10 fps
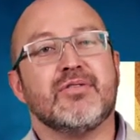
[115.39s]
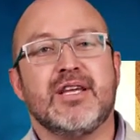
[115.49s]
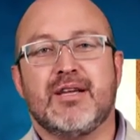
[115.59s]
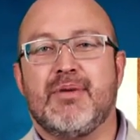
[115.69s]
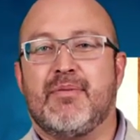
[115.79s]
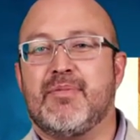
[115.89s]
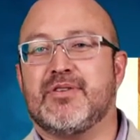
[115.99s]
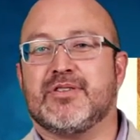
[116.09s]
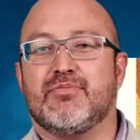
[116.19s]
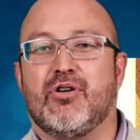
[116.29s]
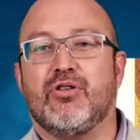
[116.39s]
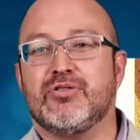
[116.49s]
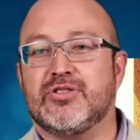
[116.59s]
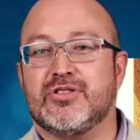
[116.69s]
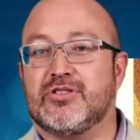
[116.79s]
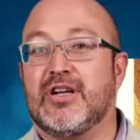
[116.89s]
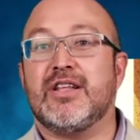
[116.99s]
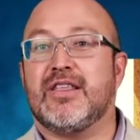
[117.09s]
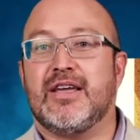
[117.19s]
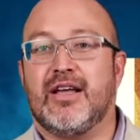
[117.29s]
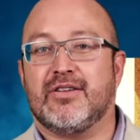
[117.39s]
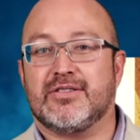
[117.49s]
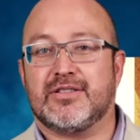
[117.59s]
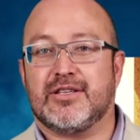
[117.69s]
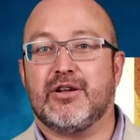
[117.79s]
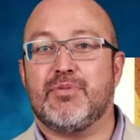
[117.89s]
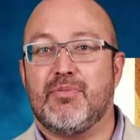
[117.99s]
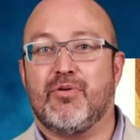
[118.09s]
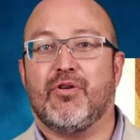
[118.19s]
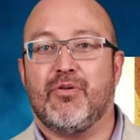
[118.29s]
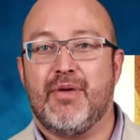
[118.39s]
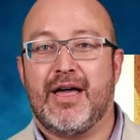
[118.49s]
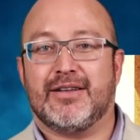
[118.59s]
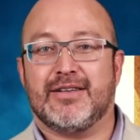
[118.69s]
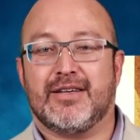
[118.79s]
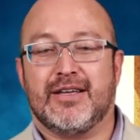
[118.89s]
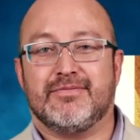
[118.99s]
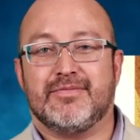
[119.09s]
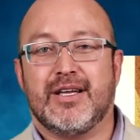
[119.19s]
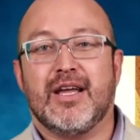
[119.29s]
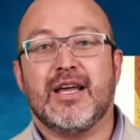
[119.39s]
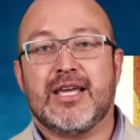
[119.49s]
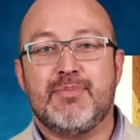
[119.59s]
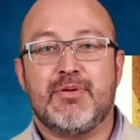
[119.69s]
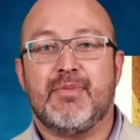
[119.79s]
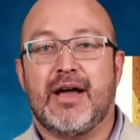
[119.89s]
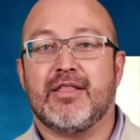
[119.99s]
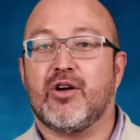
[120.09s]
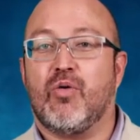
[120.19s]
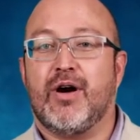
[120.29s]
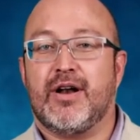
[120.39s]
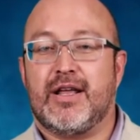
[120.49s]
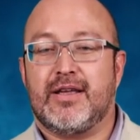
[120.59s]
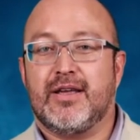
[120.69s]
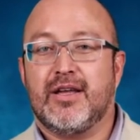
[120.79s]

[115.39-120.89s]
Think about maybe some roses or anything else that's a little bit more romantic, and keep in mind the quantity.